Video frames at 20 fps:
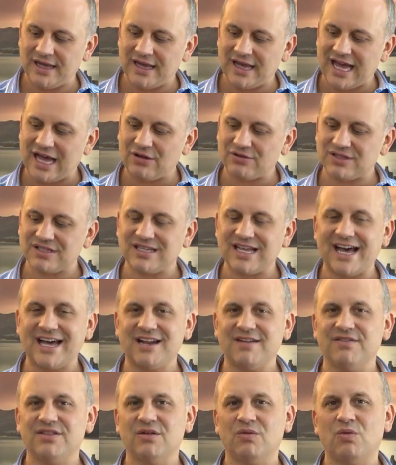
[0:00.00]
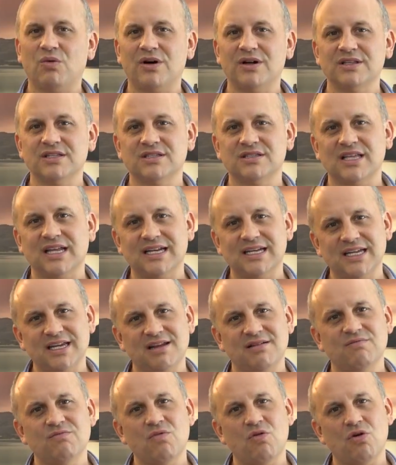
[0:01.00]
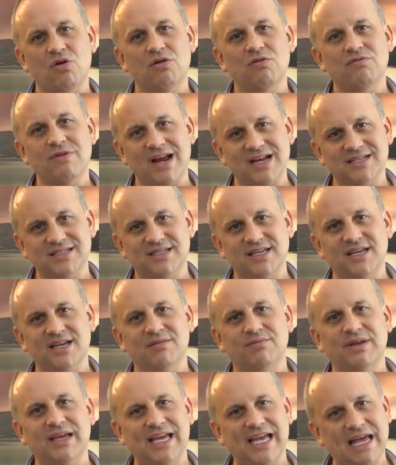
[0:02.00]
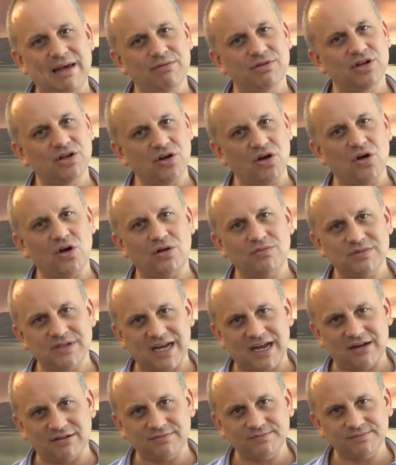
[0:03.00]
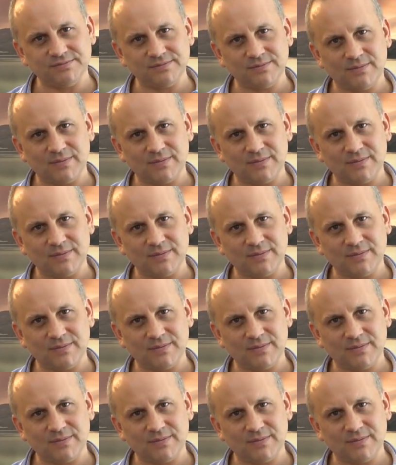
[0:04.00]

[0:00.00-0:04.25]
Outside of the ones that need more resting and being able to calm down,